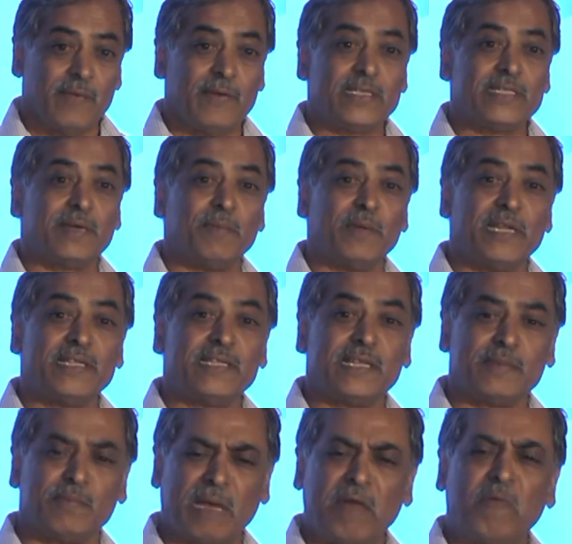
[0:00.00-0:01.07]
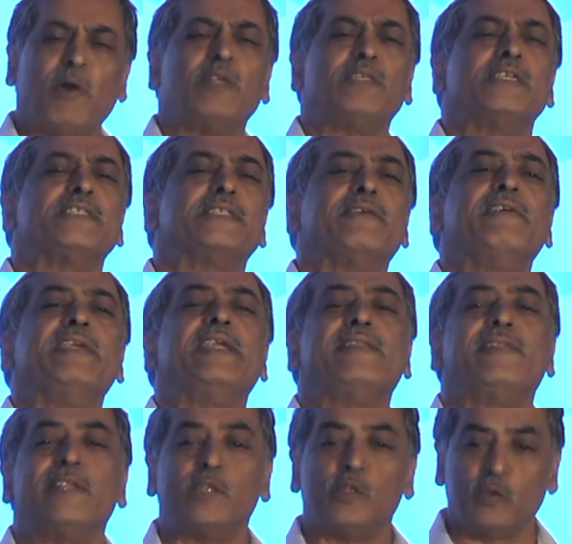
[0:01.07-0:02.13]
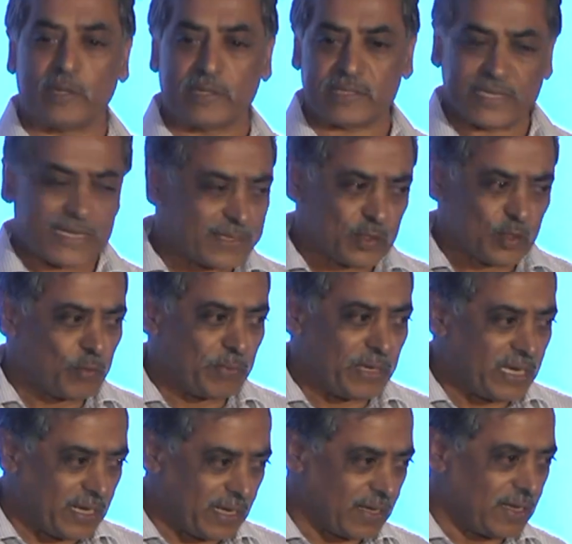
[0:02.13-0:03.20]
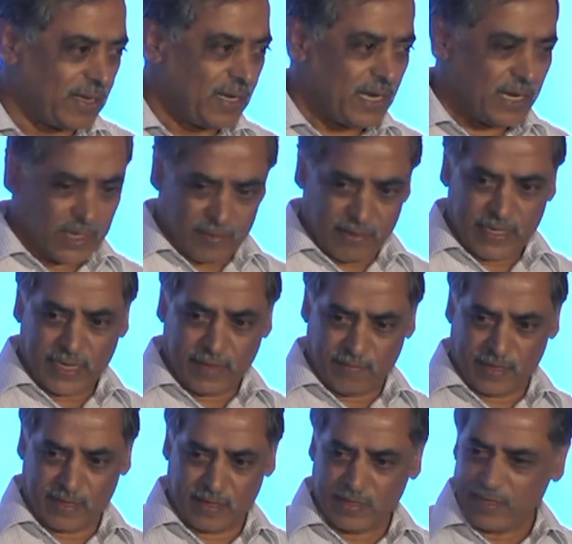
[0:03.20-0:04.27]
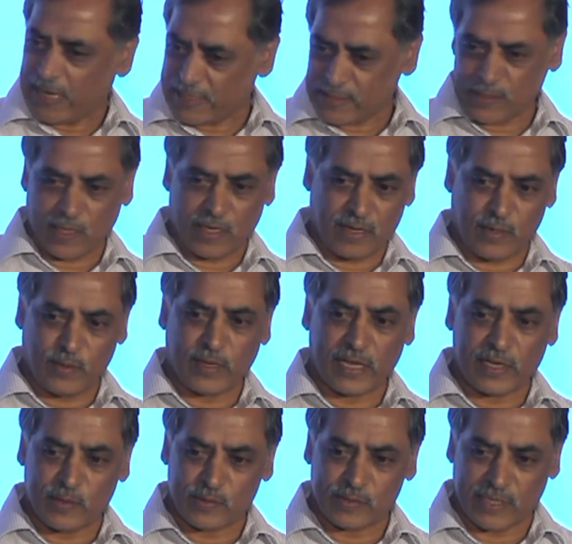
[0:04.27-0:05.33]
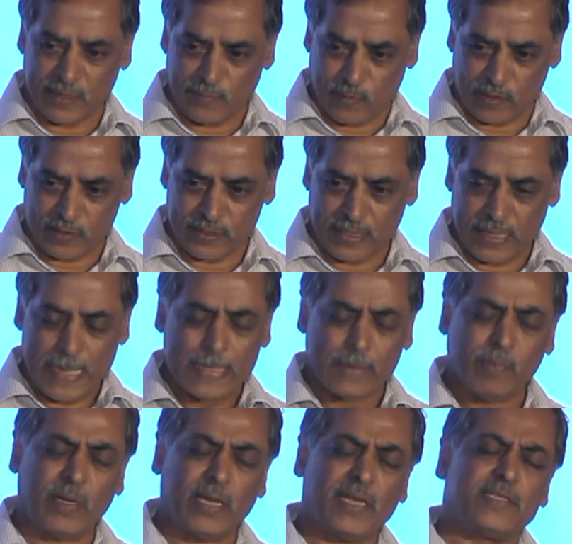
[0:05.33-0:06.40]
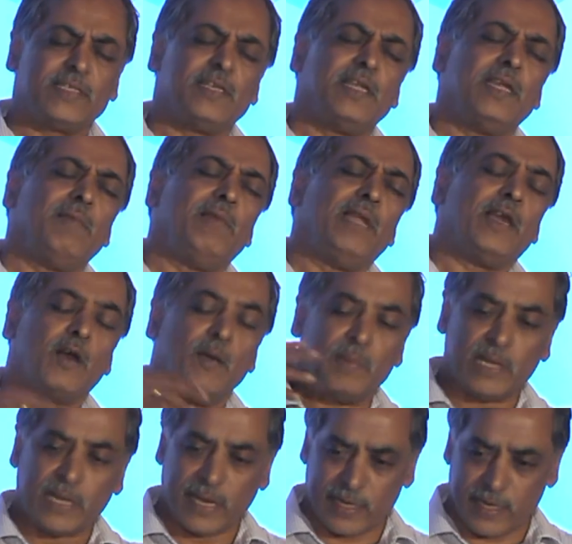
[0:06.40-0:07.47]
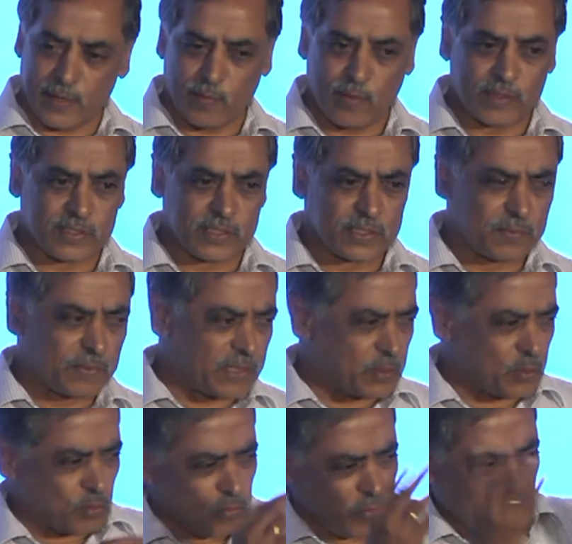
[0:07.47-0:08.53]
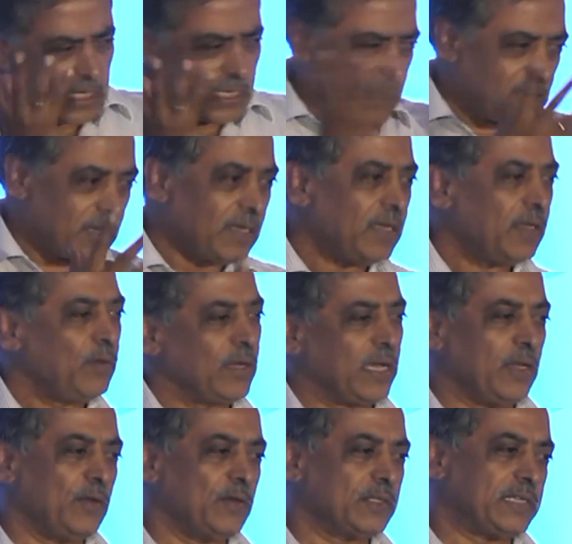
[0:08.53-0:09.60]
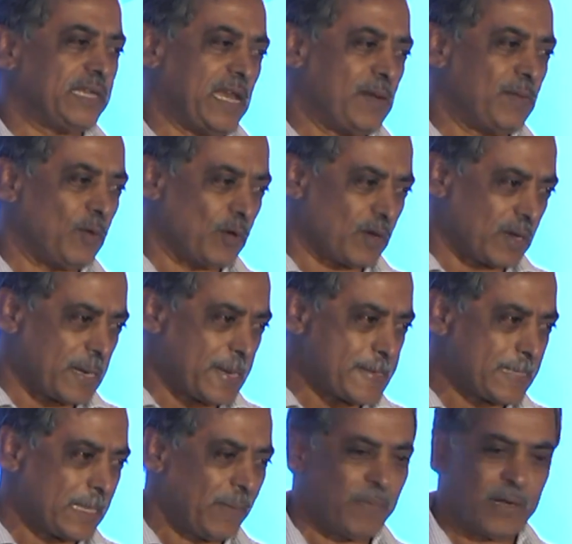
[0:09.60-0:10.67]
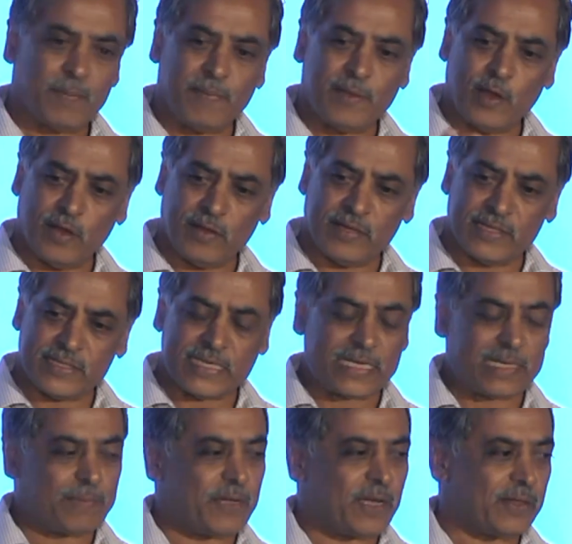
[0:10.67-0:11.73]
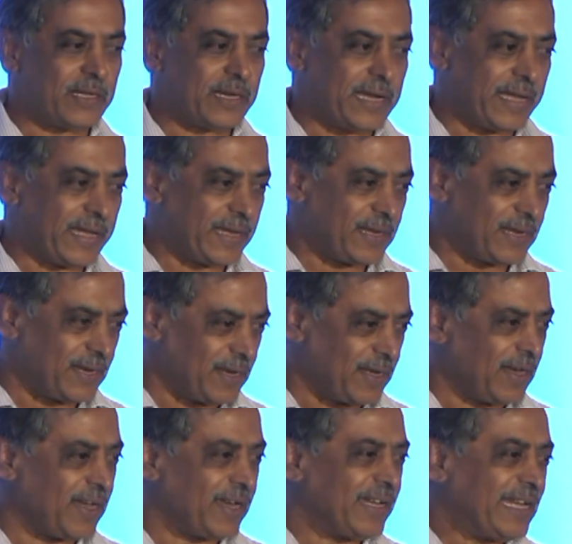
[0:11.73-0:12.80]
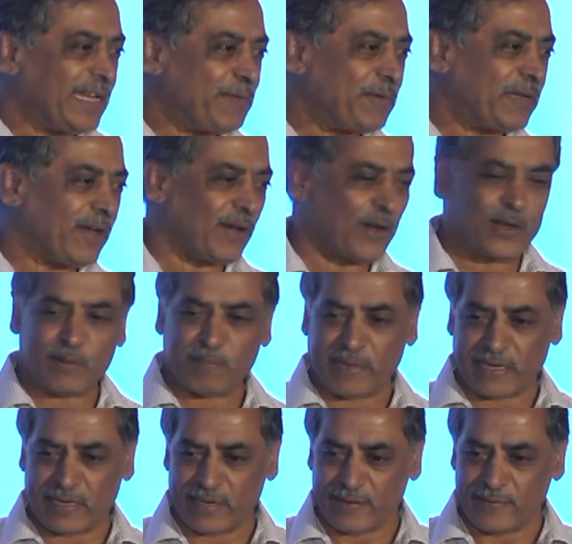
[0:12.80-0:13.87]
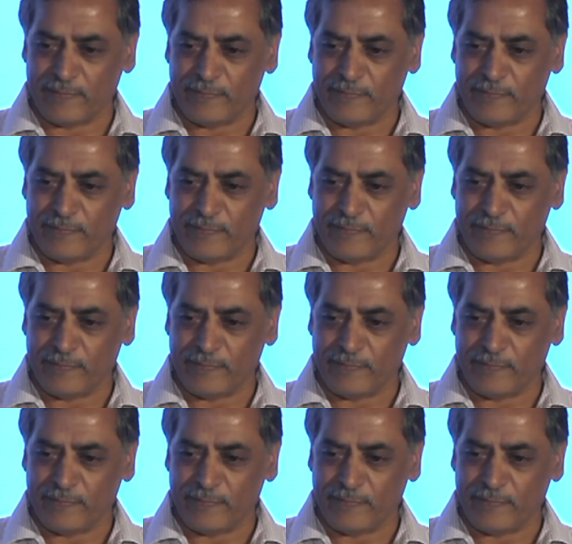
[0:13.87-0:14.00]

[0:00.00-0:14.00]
When somebody says my watch has 73 jewels, it has no meaning. 21, that's all you can use in a watch. But extremely complicated watches with so many, you can use 10 more. But beyond this, it will be on the dial or it will be ornamental.